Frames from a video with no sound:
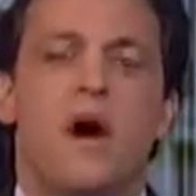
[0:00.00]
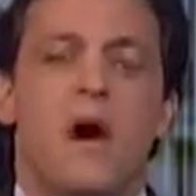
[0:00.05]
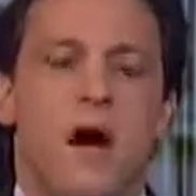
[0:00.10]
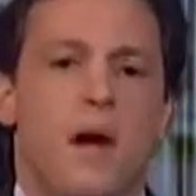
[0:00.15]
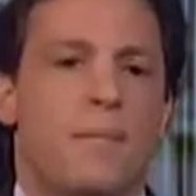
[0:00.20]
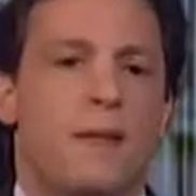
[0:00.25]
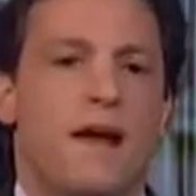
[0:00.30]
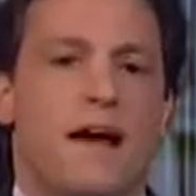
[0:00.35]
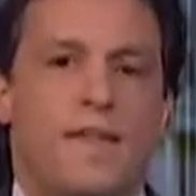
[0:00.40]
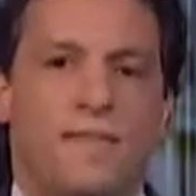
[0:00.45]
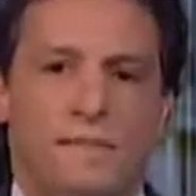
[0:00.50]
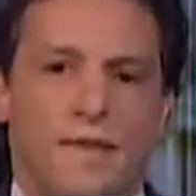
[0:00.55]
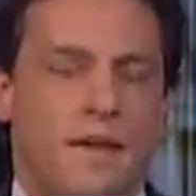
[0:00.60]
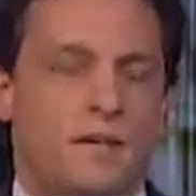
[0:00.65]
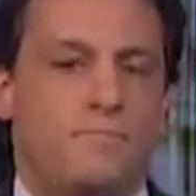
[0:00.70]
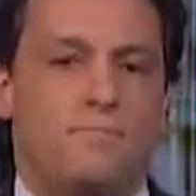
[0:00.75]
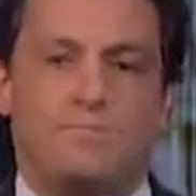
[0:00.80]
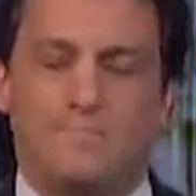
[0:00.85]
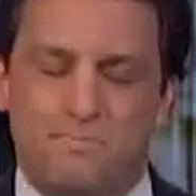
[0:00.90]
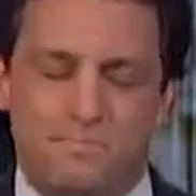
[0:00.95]
I mean, I
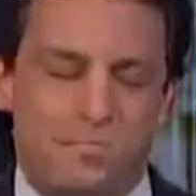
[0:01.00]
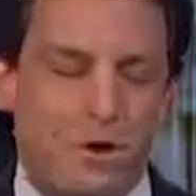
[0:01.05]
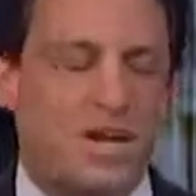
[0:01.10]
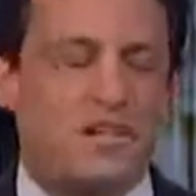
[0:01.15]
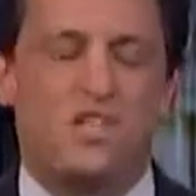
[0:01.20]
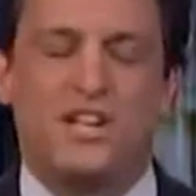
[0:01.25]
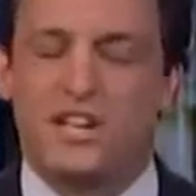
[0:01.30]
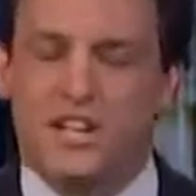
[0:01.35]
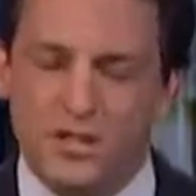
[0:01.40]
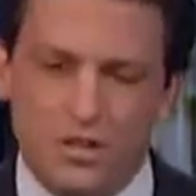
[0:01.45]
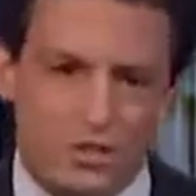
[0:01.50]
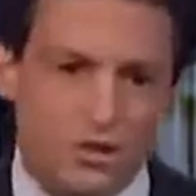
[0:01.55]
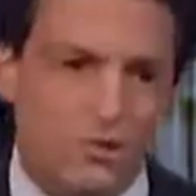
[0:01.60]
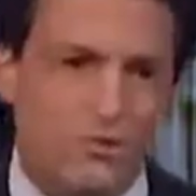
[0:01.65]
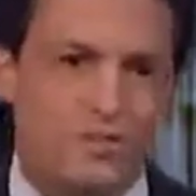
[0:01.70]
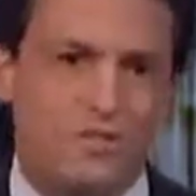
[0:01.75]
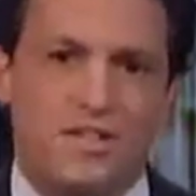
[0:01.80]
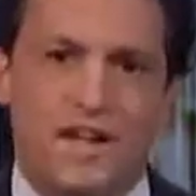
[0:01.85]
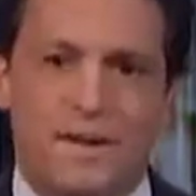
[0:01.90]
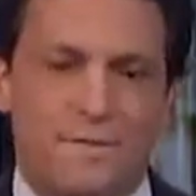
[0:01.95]
think budget
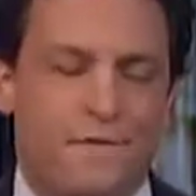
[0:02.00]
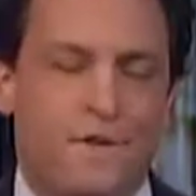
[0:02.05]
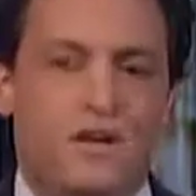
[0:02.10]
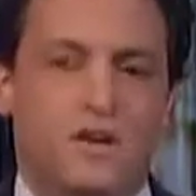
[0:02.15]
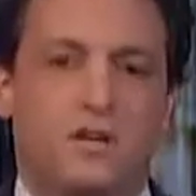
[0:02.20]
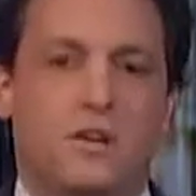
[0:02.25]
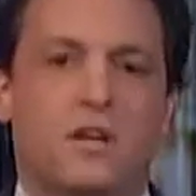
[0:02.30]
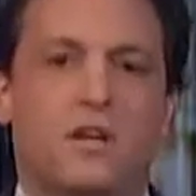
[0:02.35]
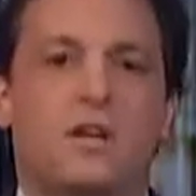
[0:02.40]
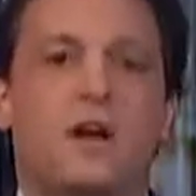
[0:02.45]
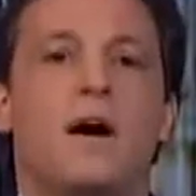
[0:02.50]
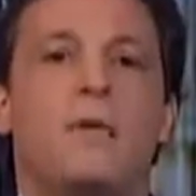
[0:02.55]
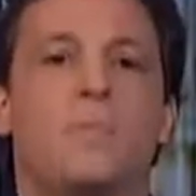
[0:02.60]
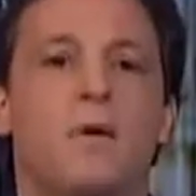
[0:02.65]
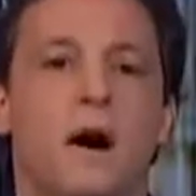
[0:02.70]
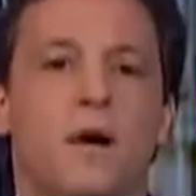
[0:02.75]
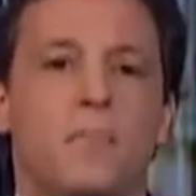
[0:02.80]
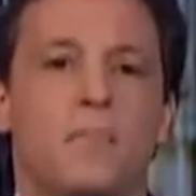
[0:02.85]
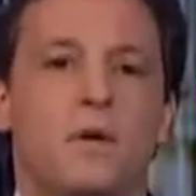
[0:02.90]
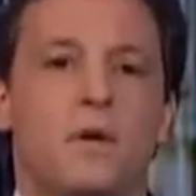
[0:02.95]
issues definitely come
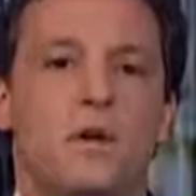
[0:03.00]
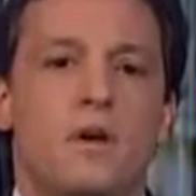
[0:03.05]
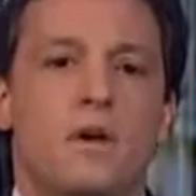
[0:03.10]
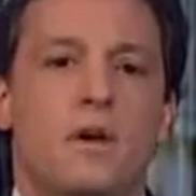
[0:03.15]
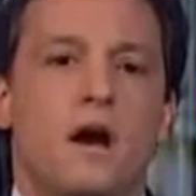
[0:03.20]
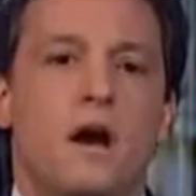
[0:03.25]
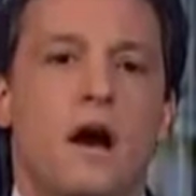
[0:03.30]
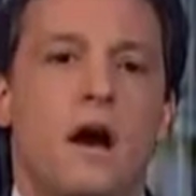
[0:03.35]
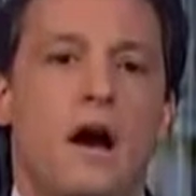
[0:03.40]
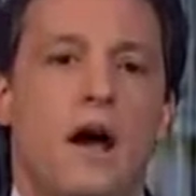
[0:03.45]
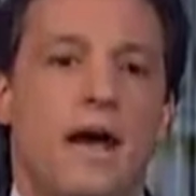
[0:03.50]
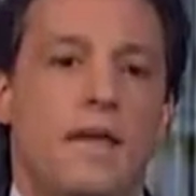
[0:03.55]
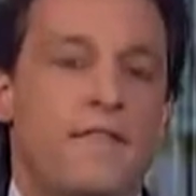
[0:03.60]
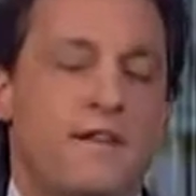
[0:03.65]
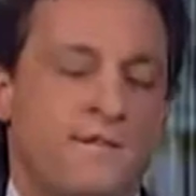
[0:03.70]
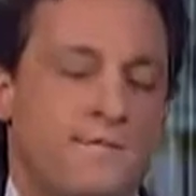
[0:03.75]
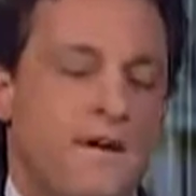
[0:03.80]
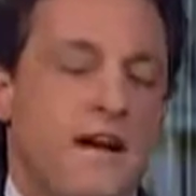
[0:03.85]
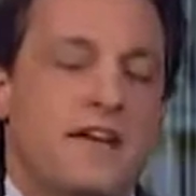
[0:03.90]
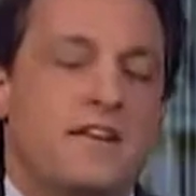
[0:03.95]
up. And
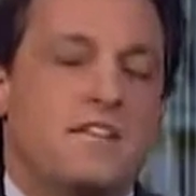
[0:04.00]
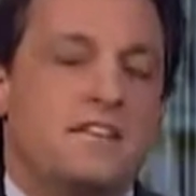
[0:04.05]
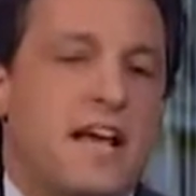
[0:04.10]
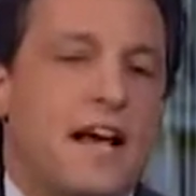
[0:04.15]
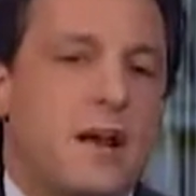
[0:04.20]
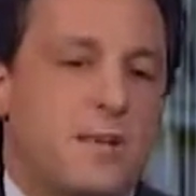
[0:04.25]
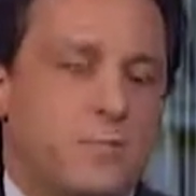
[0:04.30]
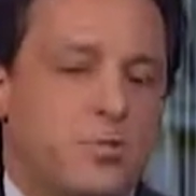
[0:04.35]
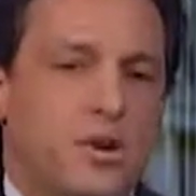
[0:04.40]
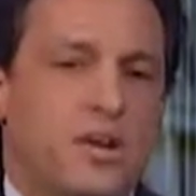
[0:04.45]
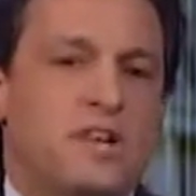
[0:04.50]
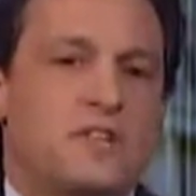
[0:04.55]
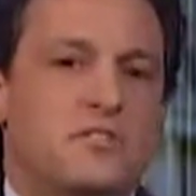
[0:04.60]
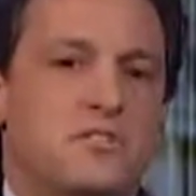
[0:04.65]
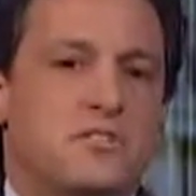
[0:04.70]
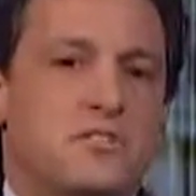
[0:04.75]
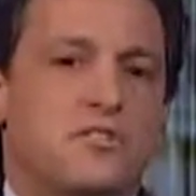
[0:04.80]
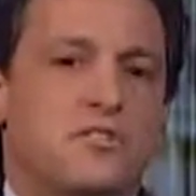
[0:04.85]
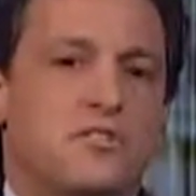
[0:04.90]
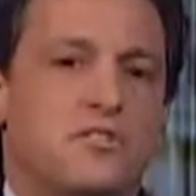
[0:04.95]
the Fed has had a pretty
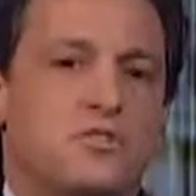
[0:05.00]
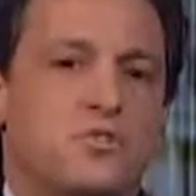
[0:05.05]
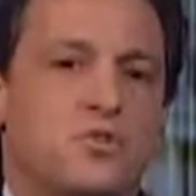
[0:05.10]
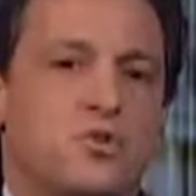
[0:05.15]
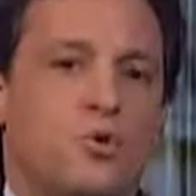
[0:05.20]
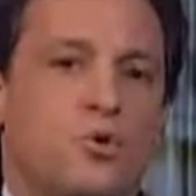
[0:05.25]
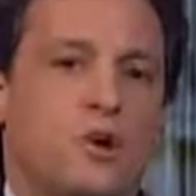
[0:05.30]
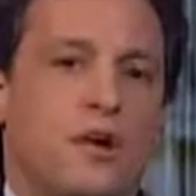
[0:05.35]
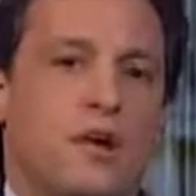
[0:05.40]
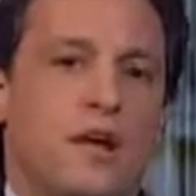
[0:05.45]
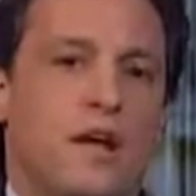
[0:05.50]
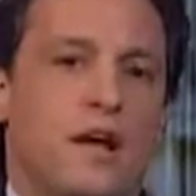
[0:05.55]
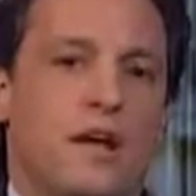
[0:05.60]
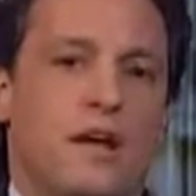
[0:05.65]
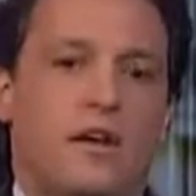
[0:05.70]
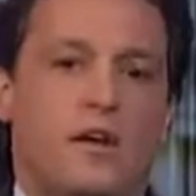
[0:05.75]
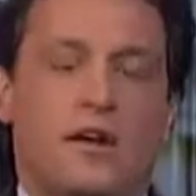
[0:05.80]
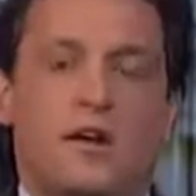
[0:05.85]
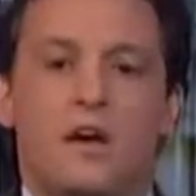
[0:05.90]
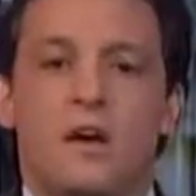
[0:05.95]
consistent storyline
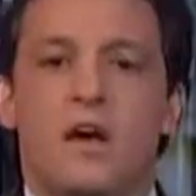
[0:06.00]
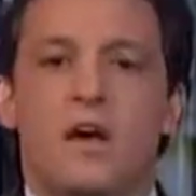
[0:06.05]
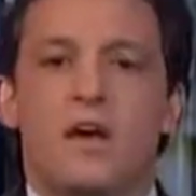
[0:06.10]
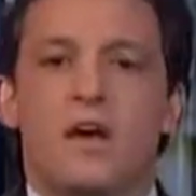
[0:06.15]
here.